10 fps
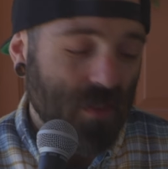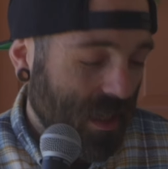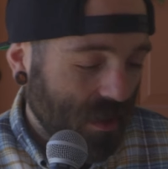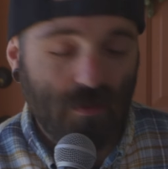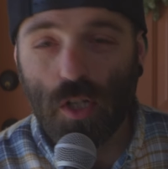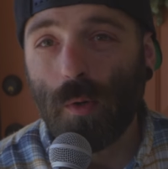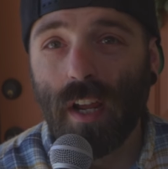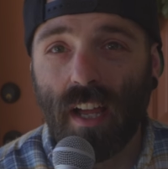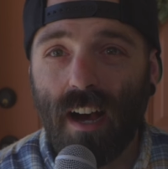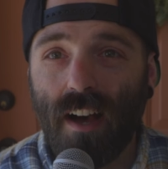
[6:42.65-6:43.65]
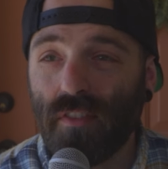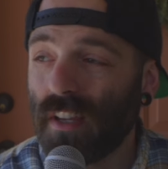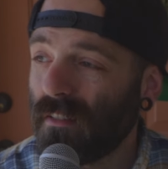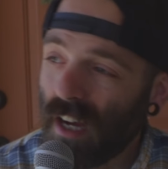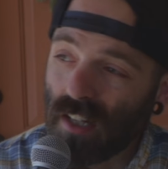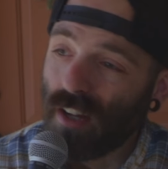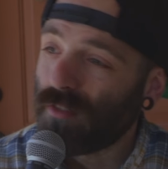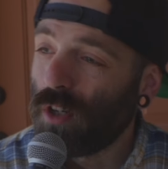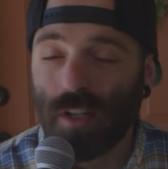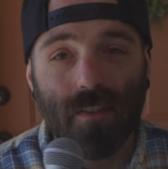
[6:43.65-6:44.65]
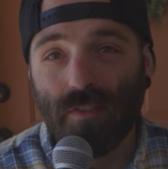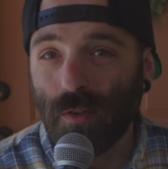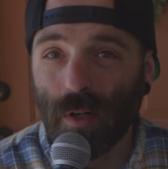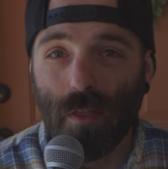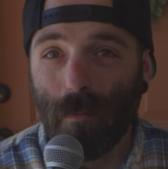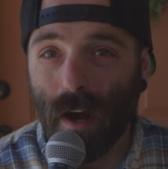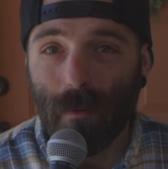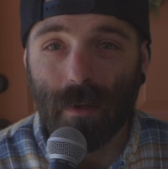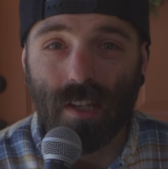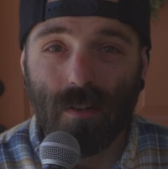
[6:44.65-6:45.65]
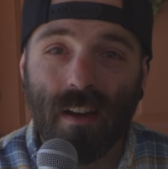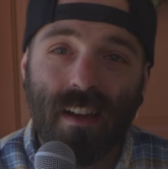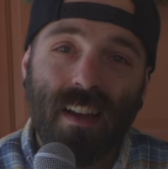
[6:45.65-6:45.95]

I love to drink coffee. I love cooking food on the barbecue,